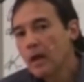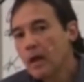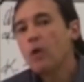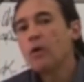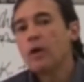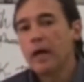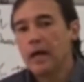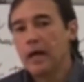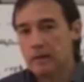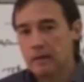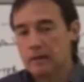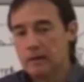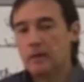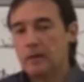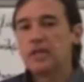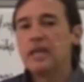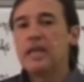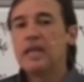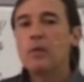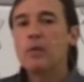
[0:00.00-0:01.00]
Okay,
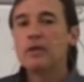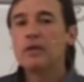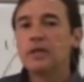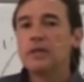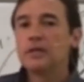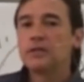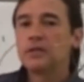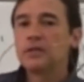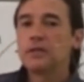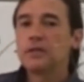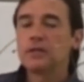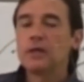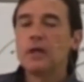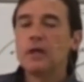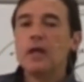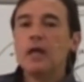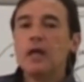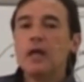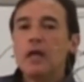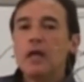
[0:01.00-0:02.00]
the sequence is this.
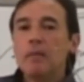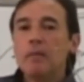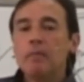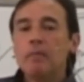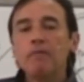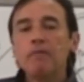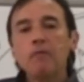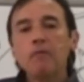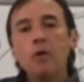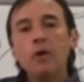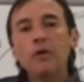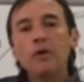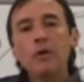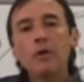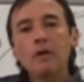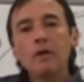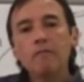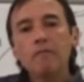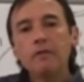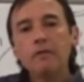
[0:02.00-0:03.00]
Before you
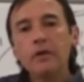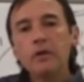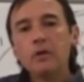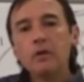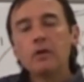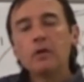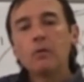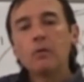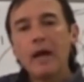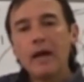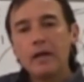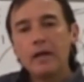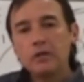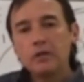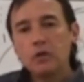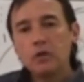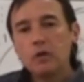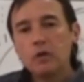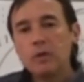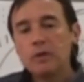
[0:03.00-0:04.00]
can feel
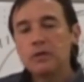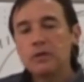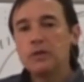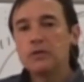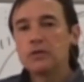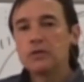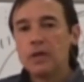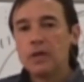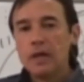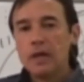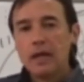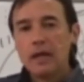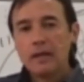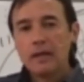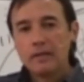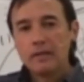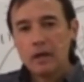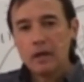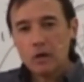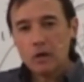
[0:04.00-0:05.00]
gratitude, which is
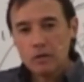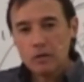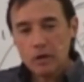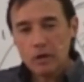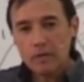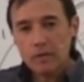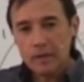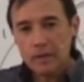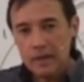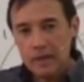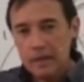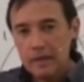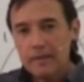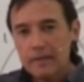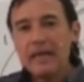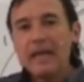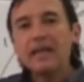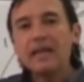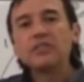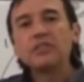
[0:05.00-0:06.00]

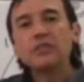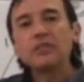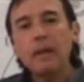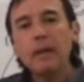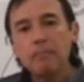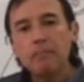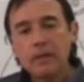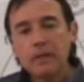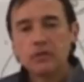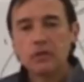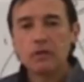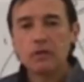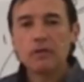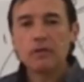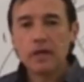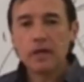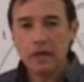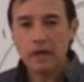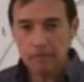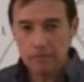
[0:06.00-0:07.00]
the acceptance of
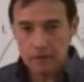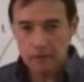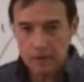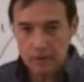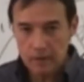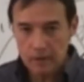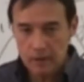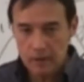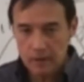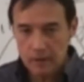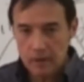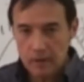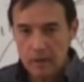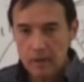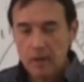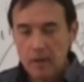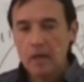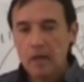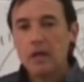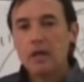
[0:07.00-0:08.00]
the gift,
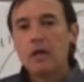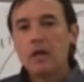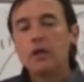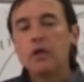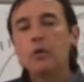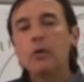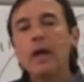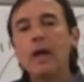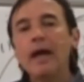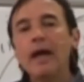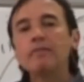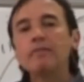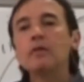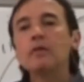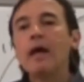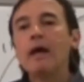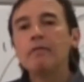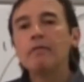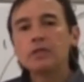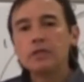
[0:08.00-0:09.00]
you have
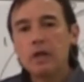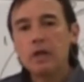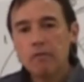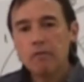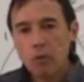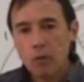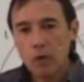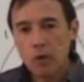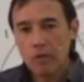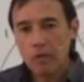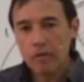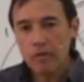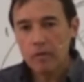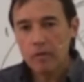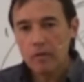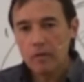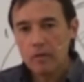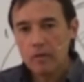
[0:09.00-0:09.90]
to have self-worth.